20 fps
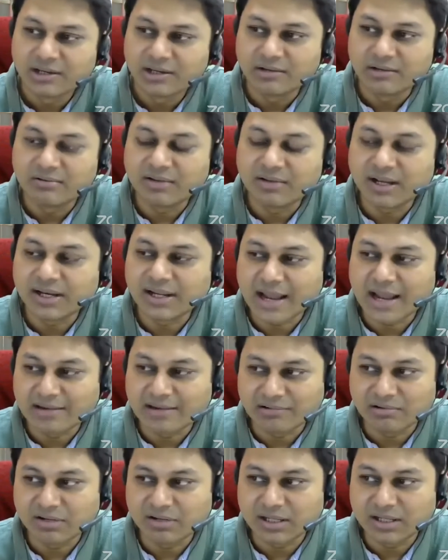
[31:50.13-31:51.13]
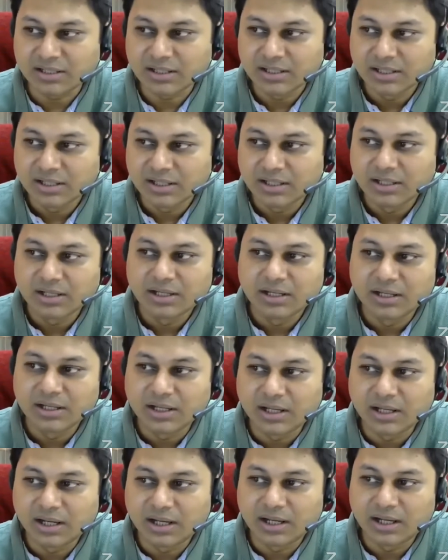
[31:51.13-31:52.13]
You can calculate
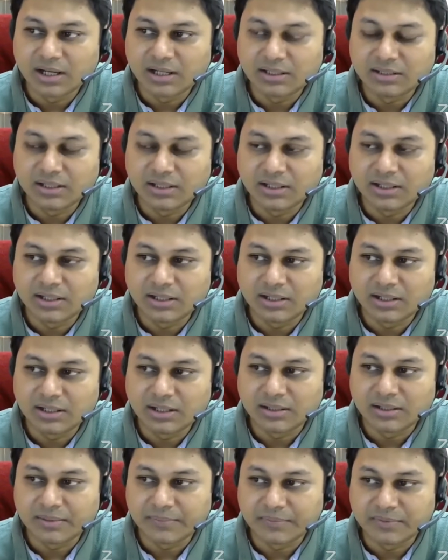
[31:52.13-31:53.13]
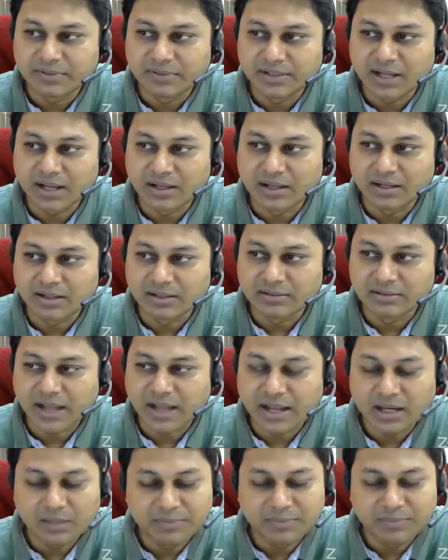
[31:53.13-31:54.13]
the
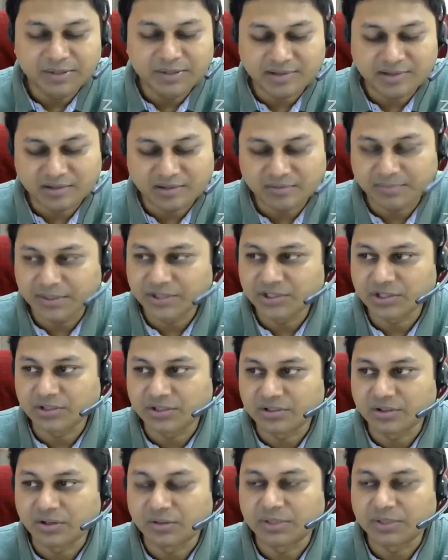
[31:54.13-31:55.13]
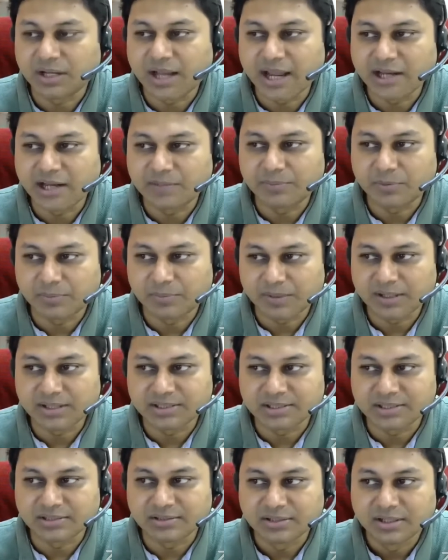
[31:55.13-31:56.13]
dynamics expression of the light
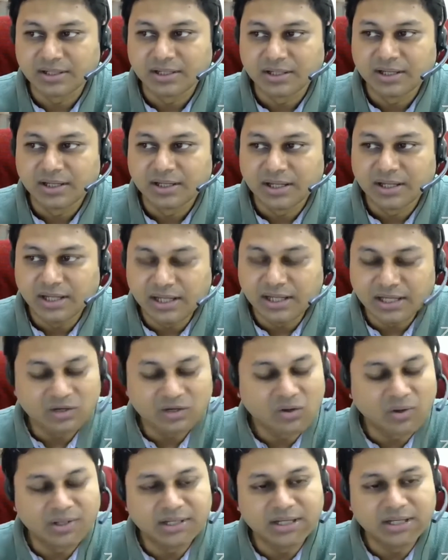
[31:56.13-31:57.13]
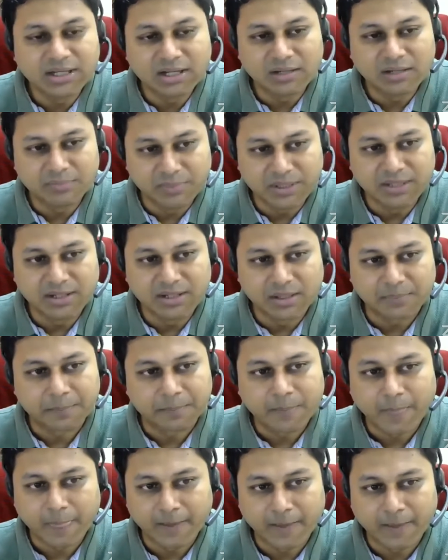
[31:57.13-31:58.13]
propagation in a nonlinear medium,
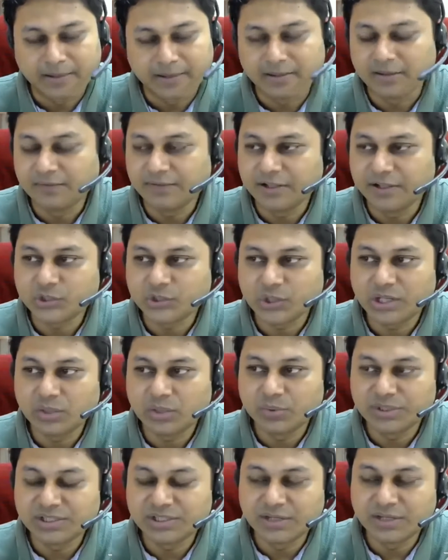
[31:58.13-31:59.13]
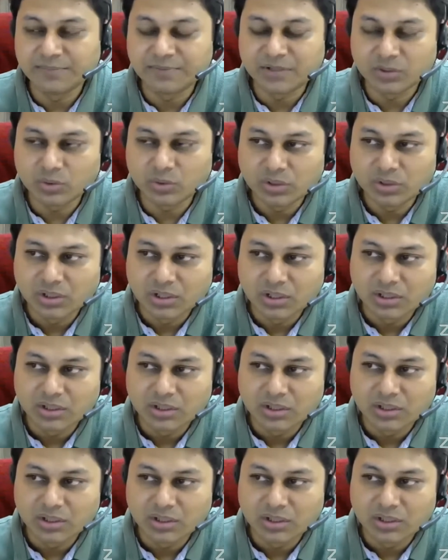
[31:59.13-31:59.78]
and eventually which gives you